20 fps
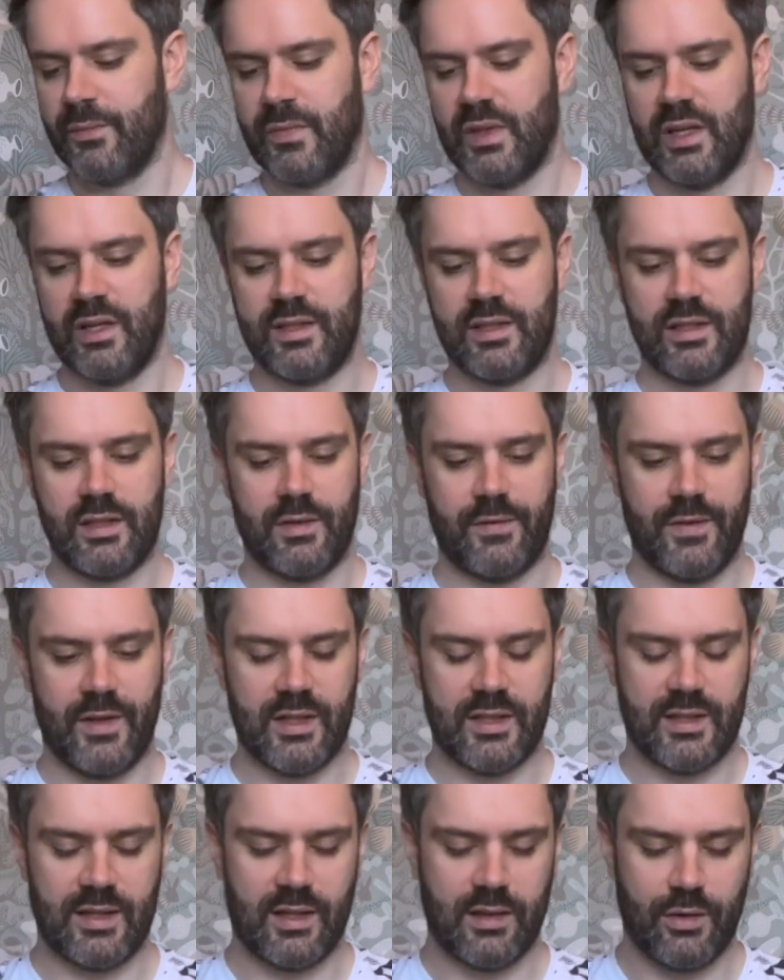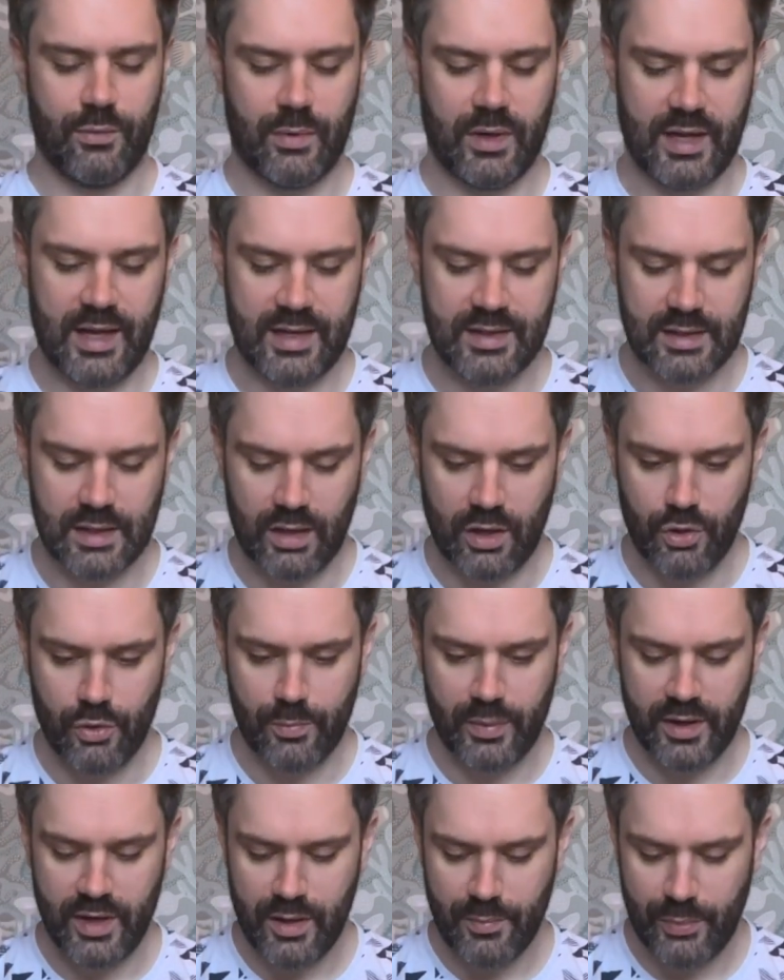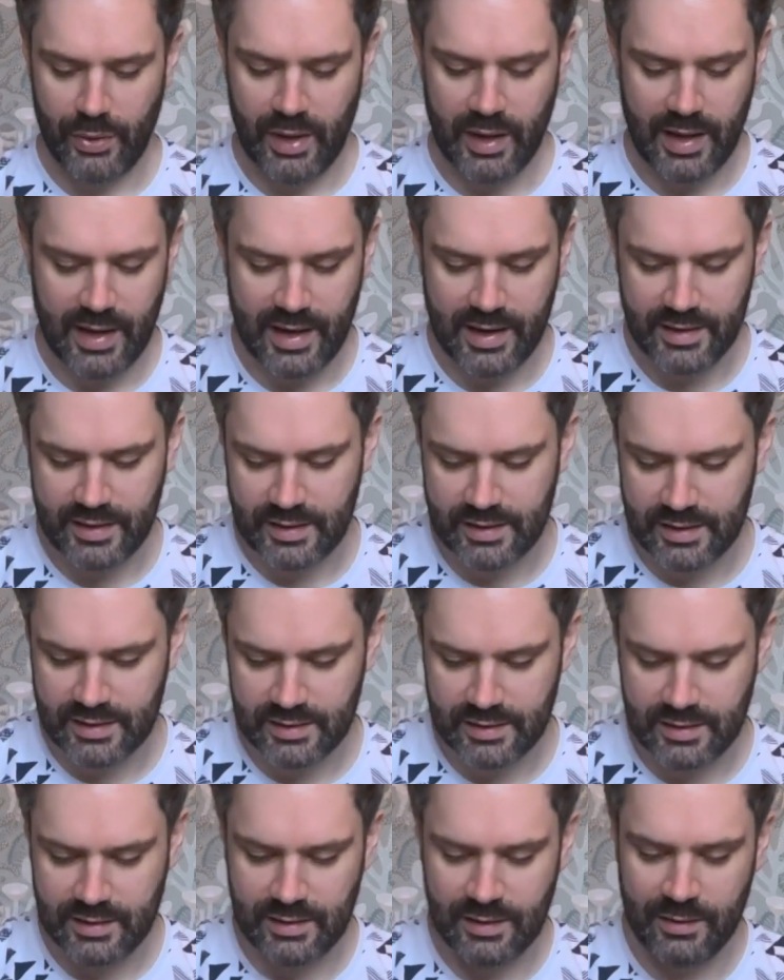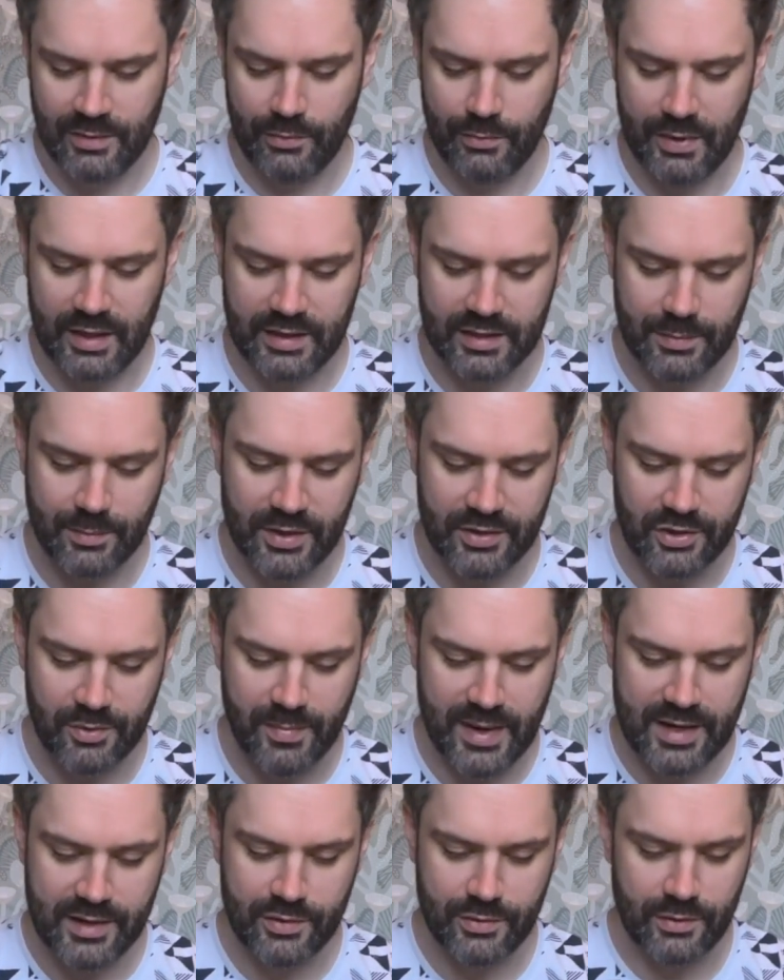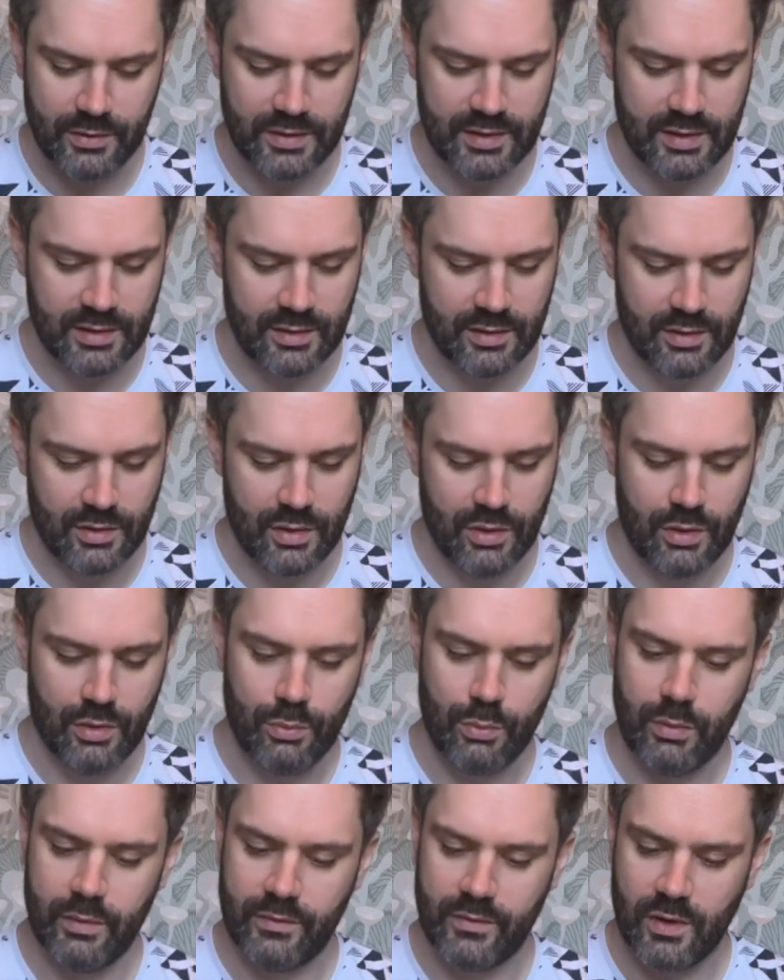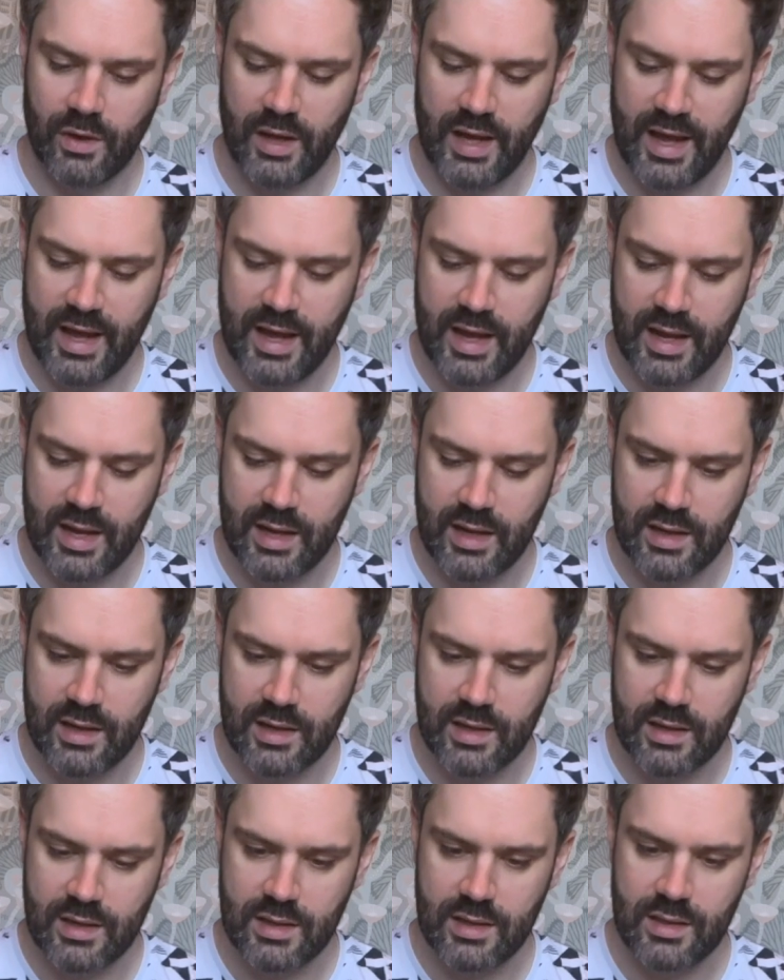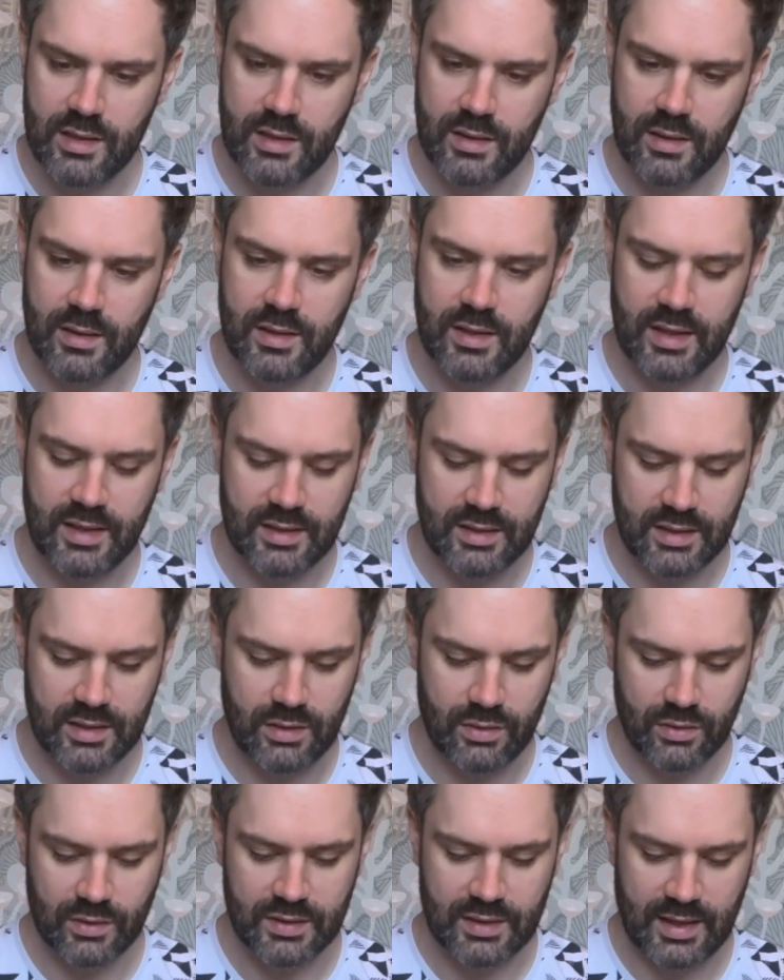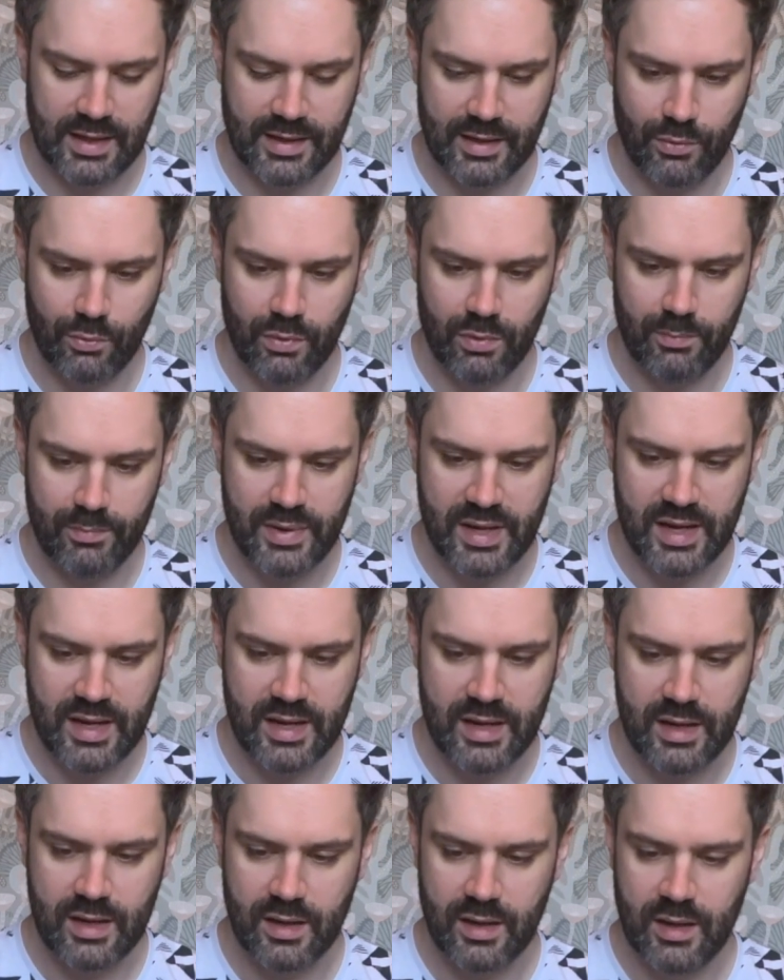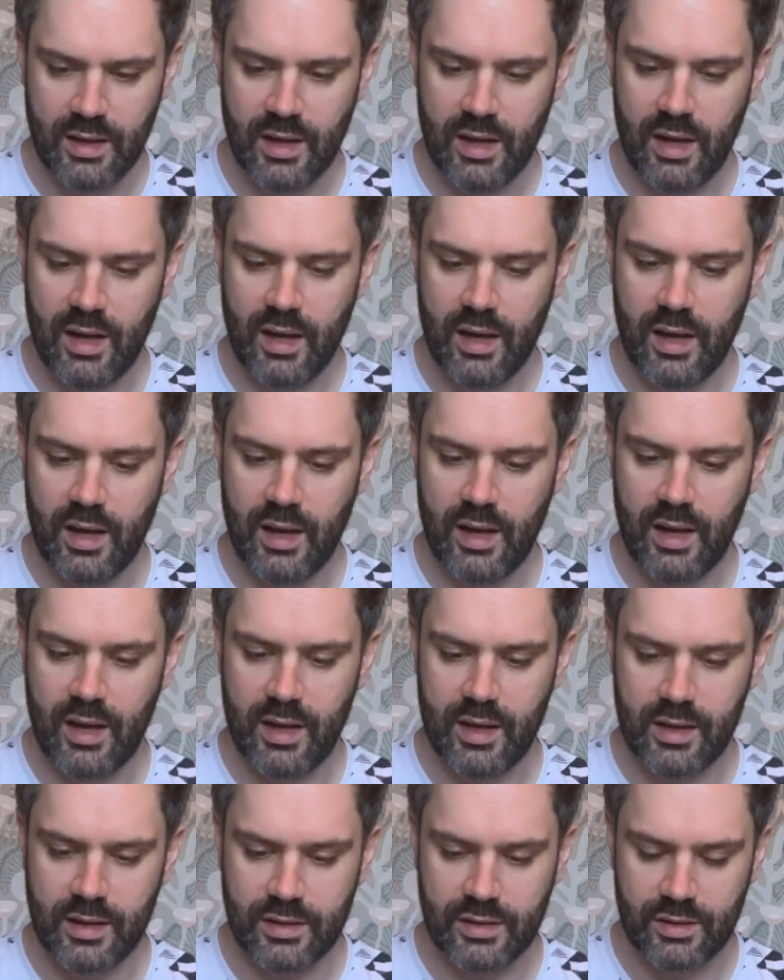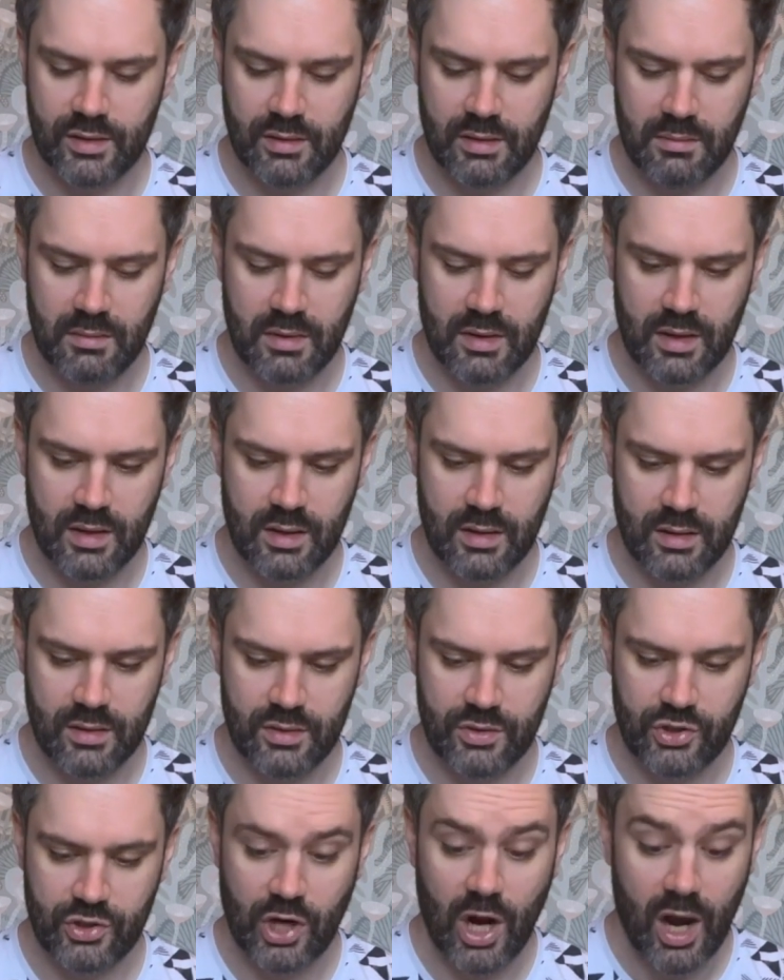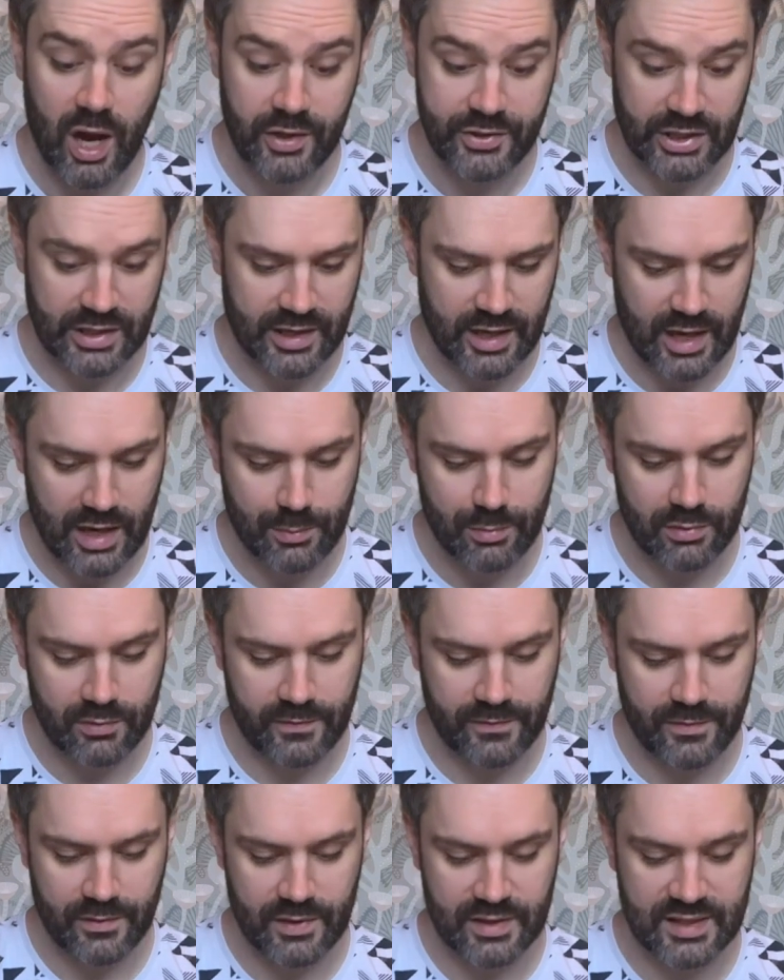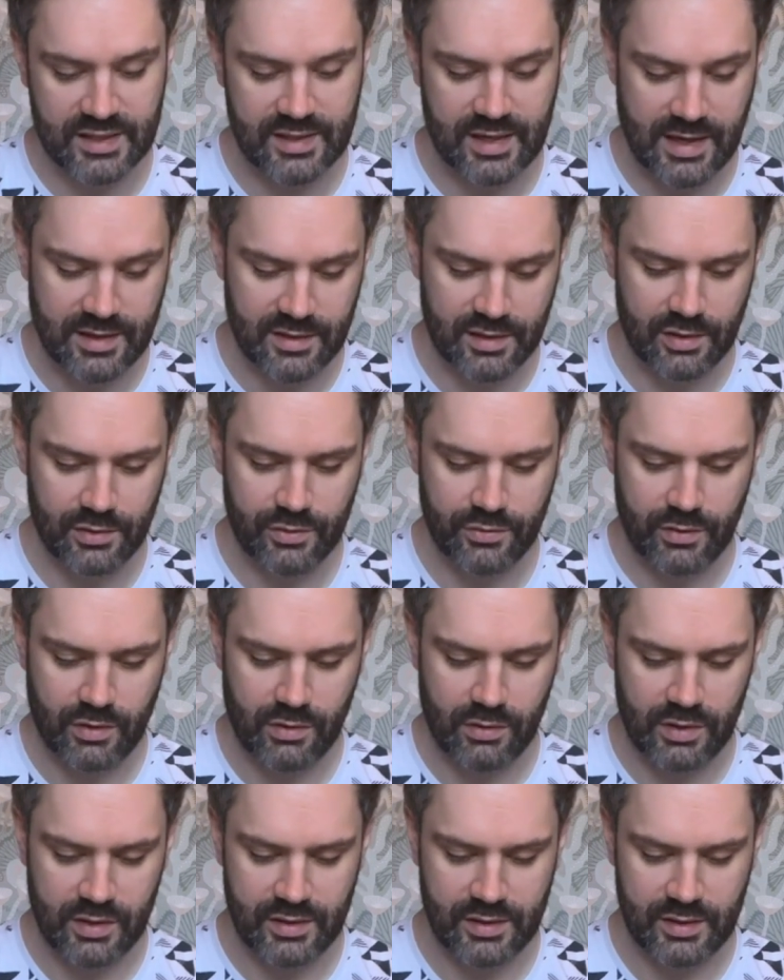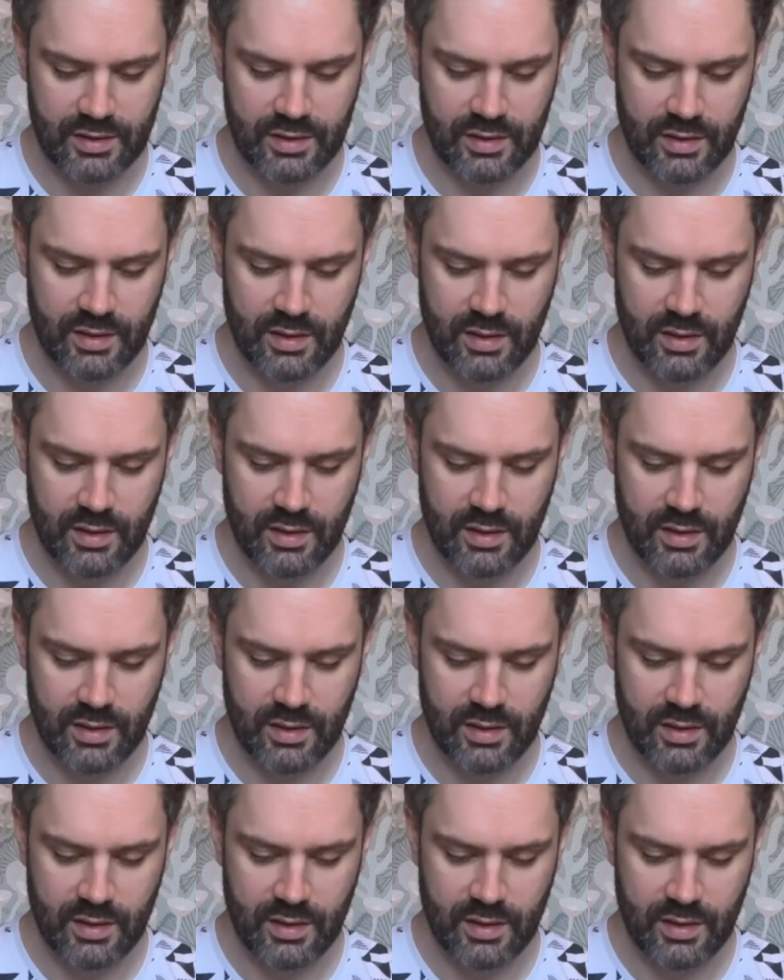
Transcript: This is the first thing that we get to open up, and it is, well, it's a bunch of manuals. We've got this looks like it will be a charging cable for the Sense controllers.